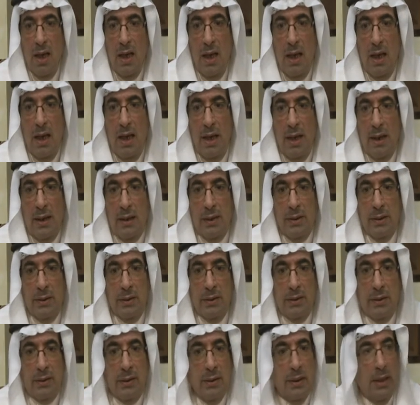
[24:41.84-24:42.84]
And
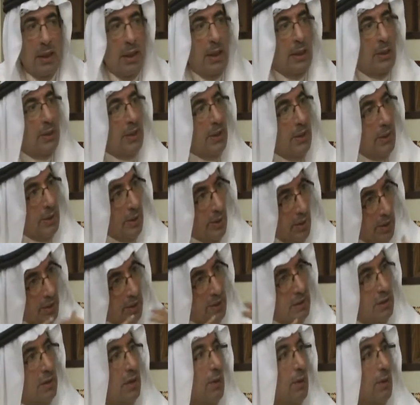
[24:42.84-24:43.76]
then Ernest